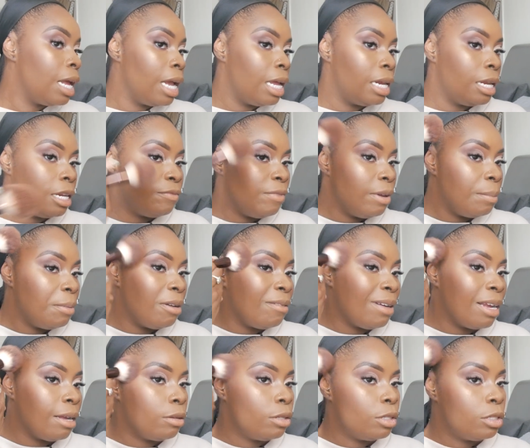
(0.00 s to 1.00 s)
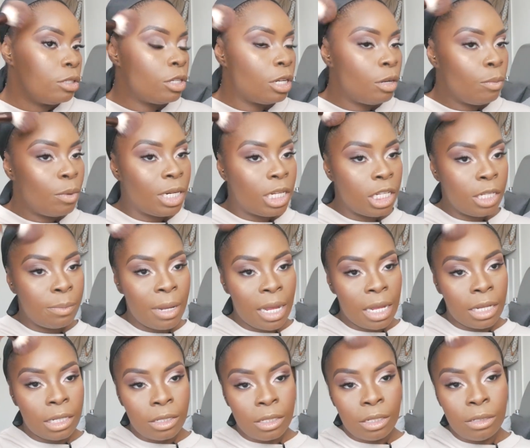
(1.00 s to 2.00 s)
And then flip it around so that we're
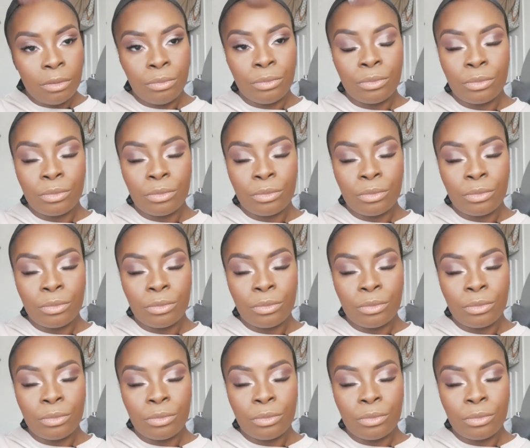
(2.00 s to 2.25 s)
dispersed.